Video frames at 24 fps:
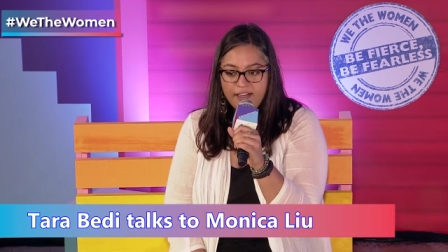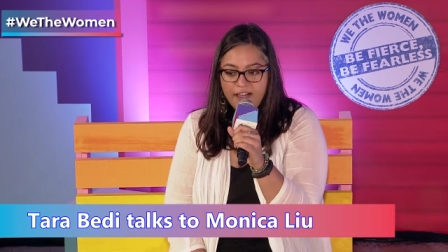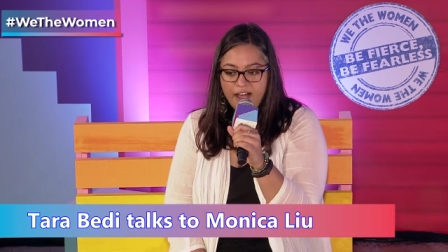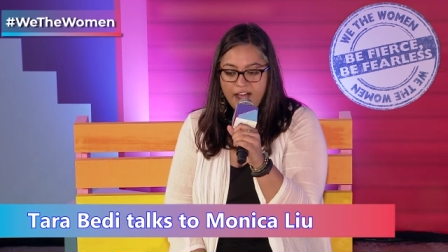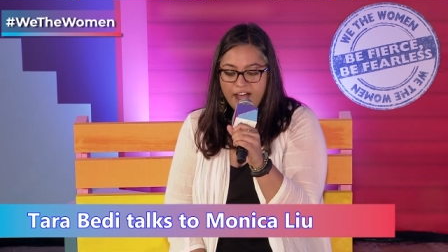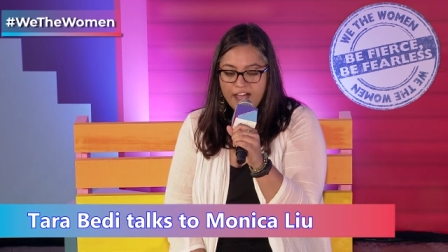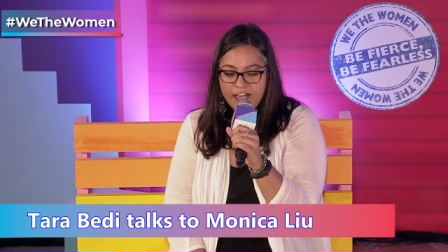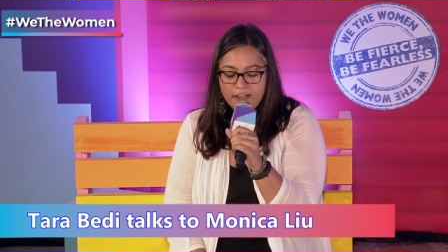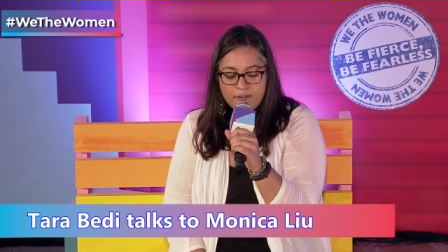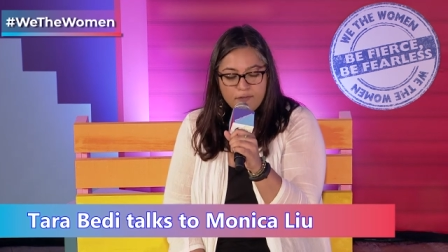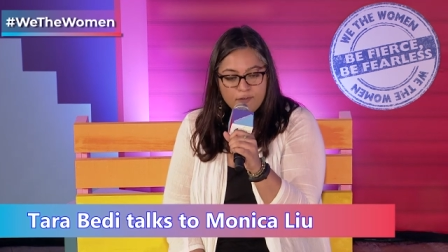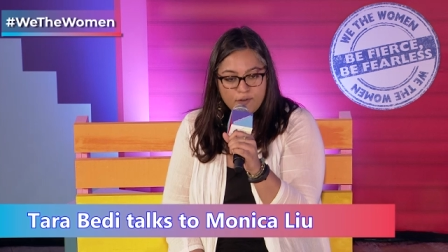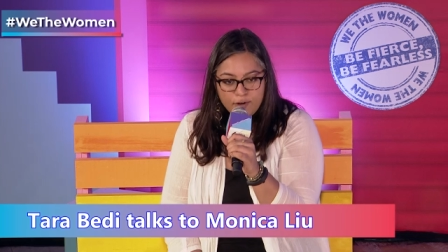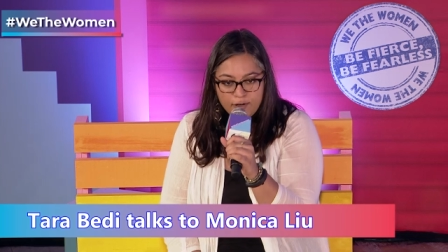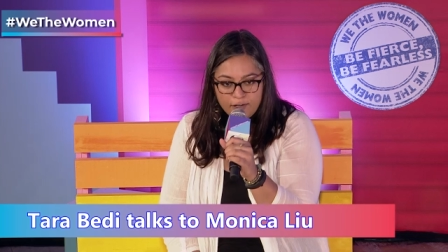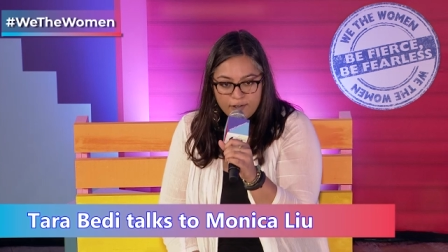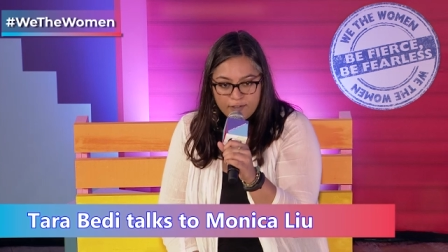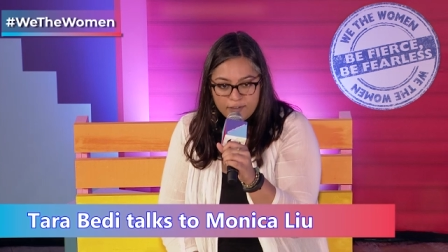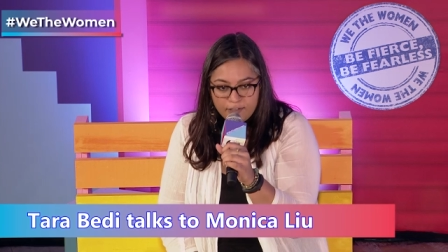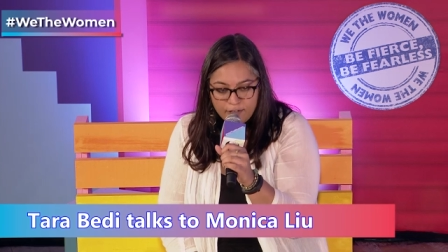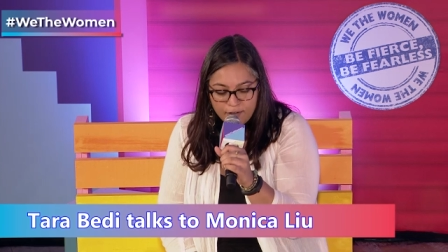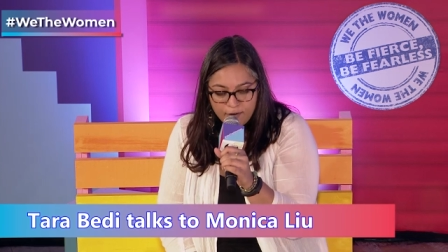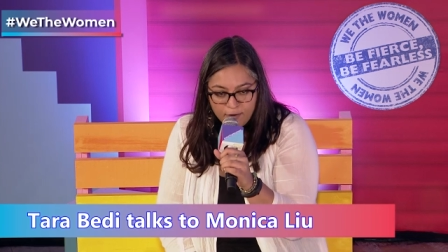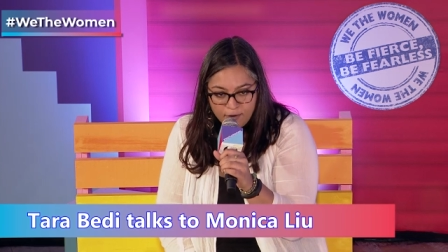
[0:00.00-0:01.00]
I have called
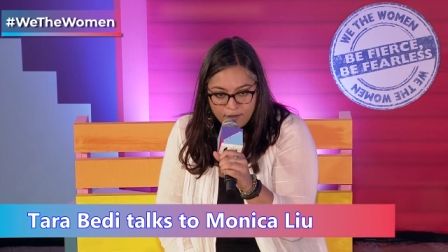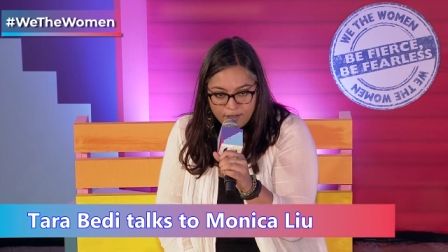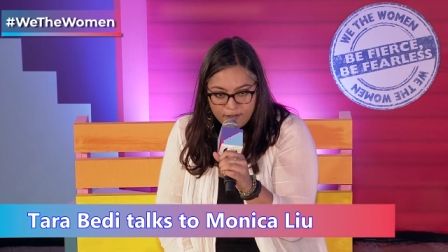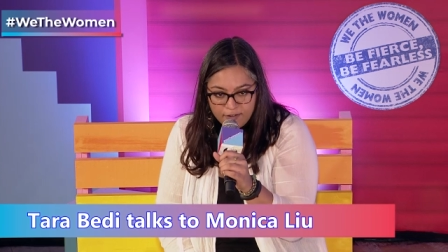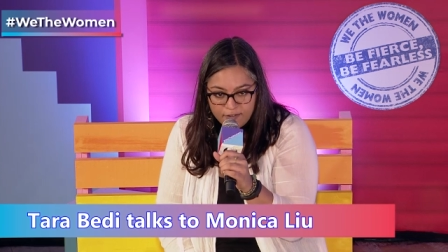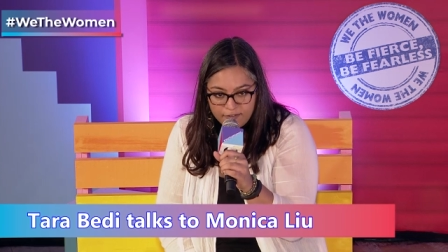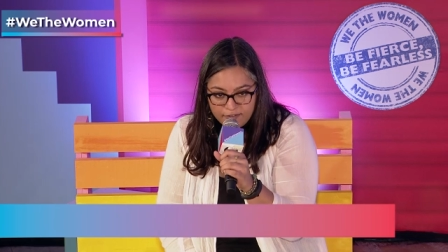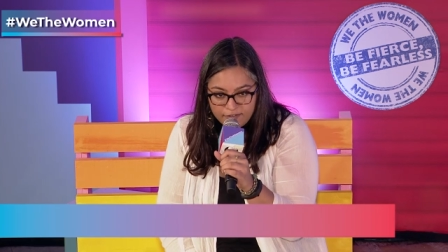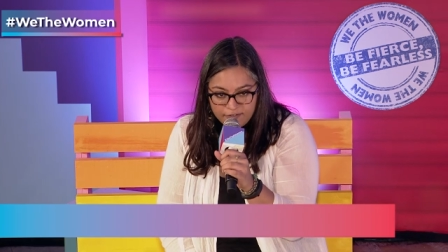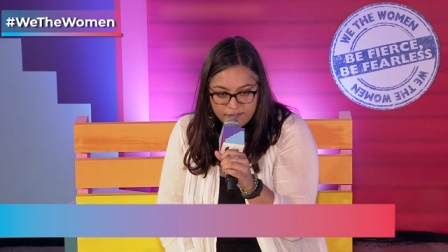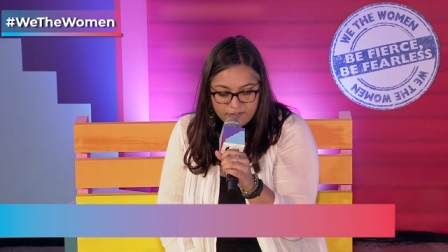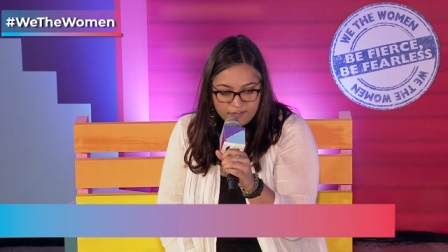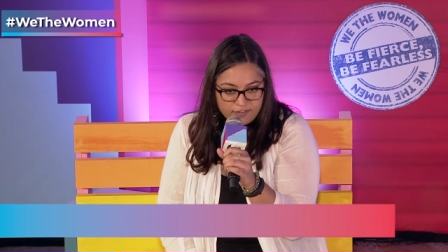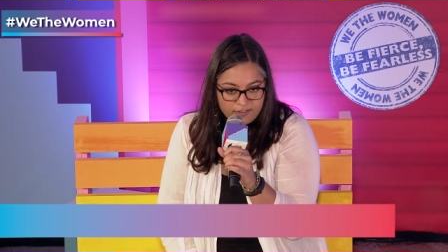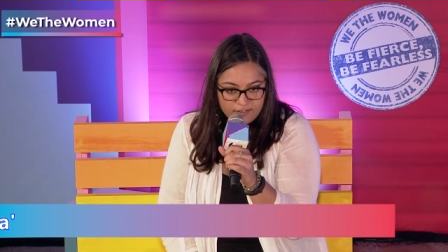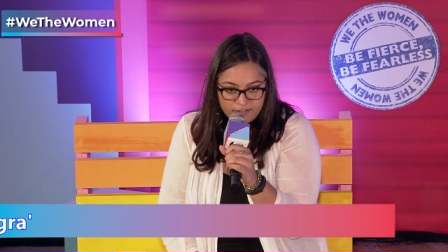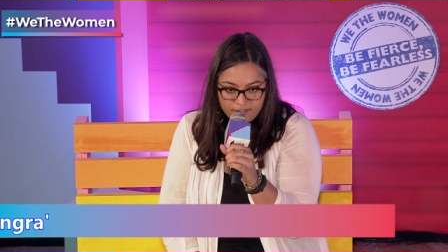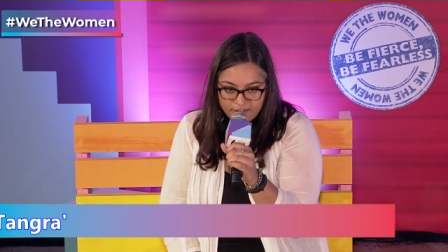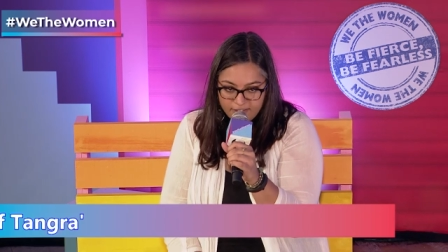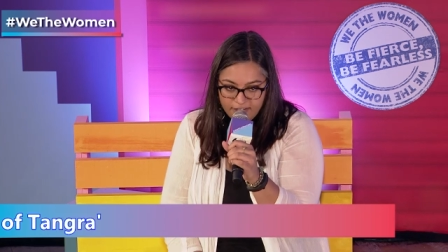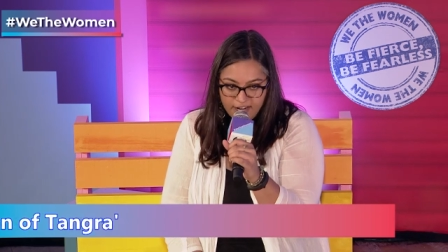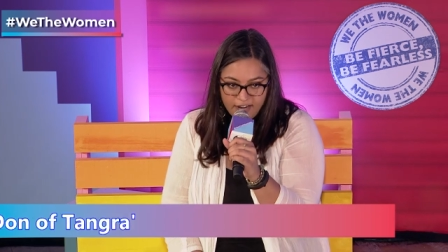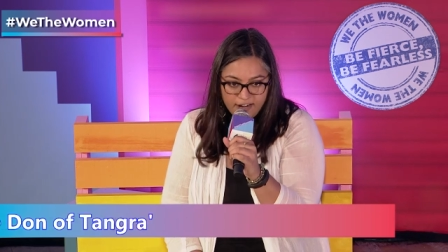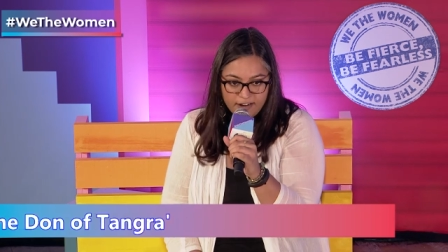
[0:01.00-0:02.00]
you the dawn of
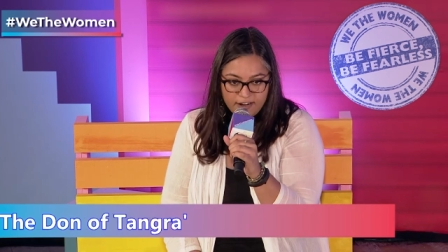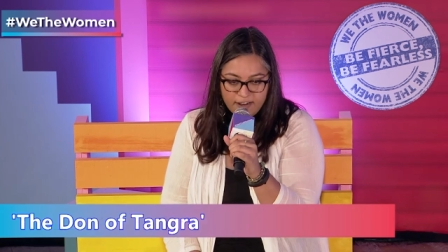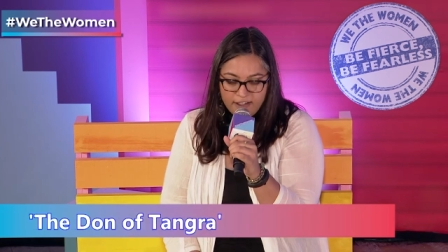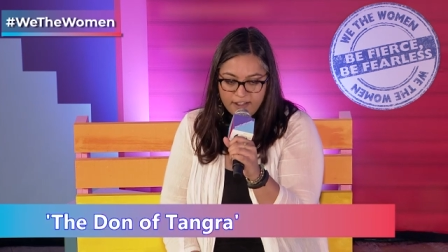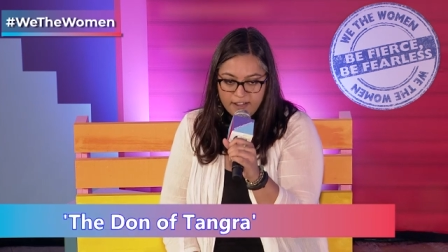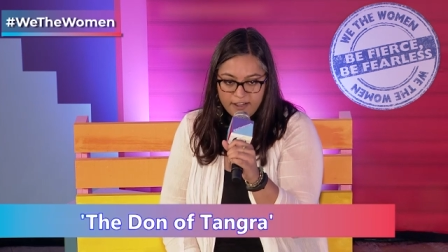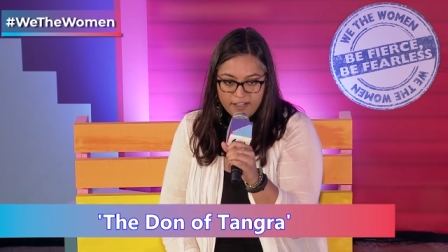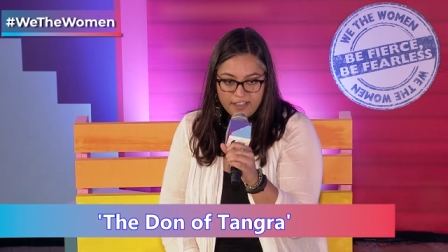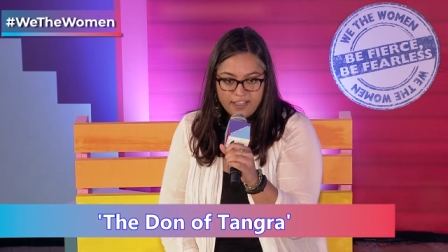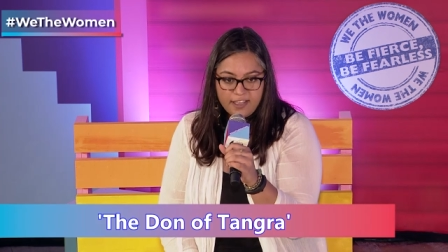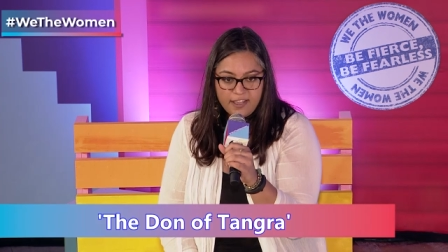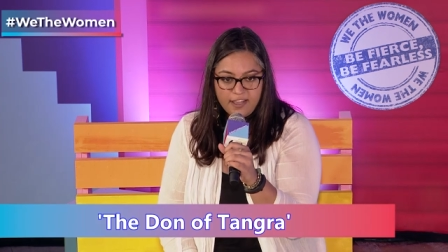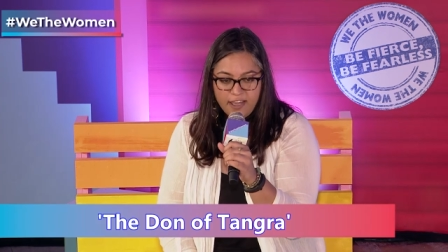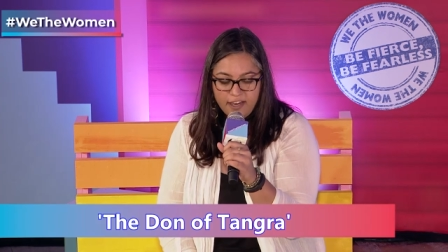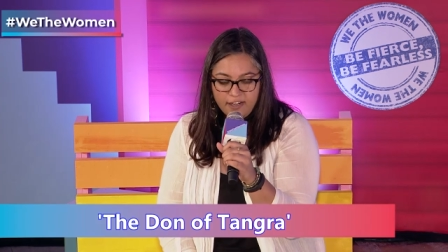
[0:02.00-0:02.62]
Tangra, I think,